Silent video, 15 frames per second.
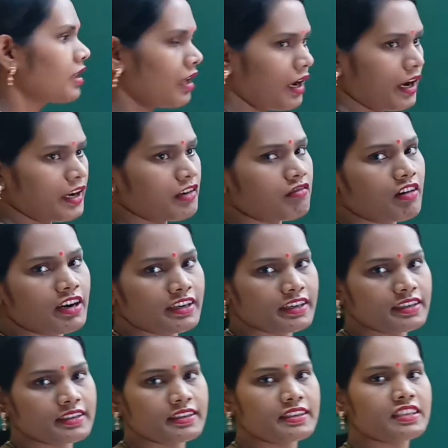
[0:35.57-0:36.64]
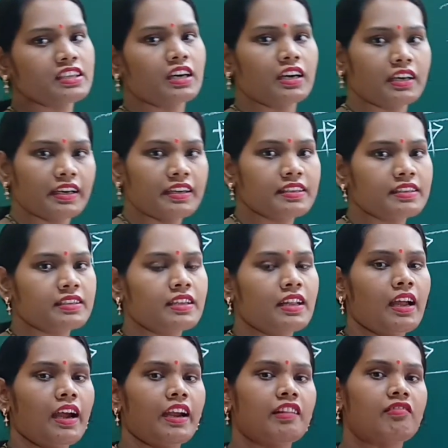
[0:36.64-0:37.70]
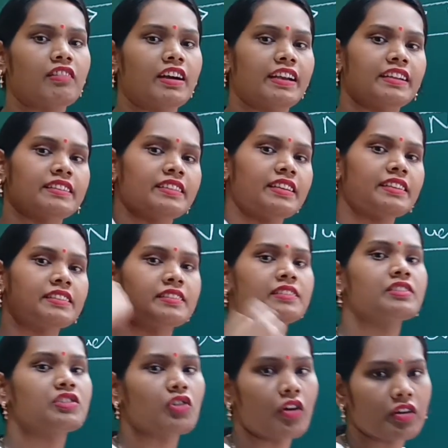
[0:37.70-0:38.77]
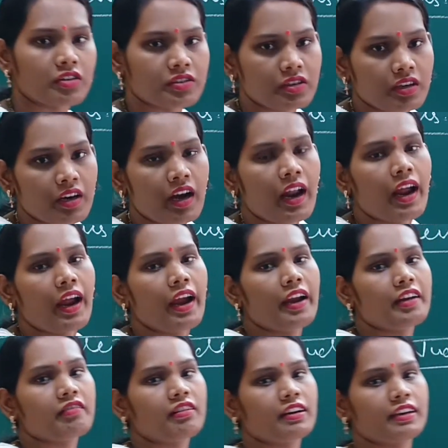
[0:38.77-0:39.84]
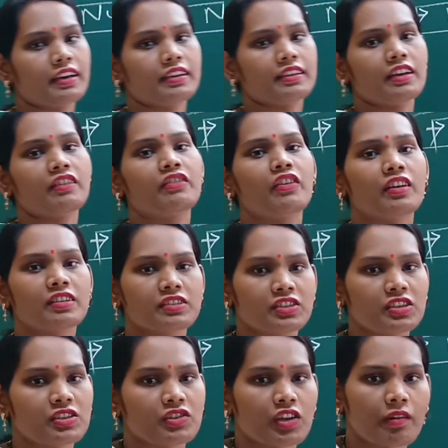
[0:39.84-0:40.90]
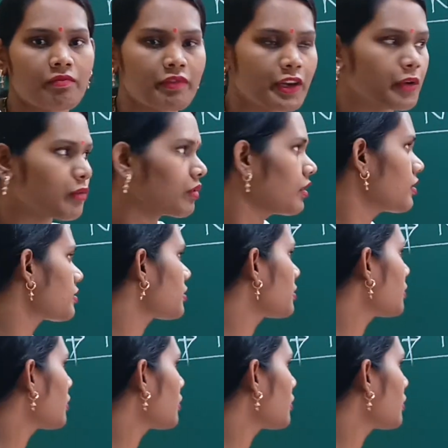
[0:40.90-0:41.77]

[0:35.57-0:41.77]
and what is its occurrence and what is its structure and what are the functions of nucleus.